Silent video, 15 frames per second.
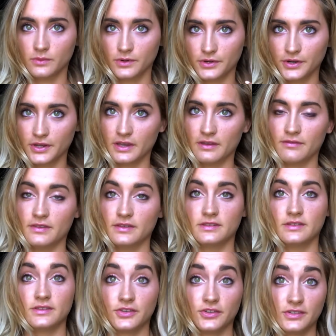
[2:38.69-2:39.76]
wondering if
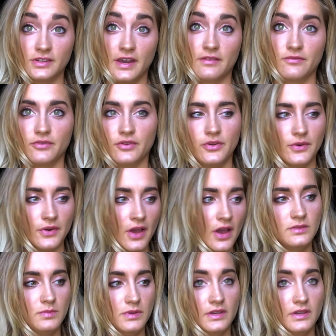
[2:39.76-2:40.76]
this is a good diet for you or not,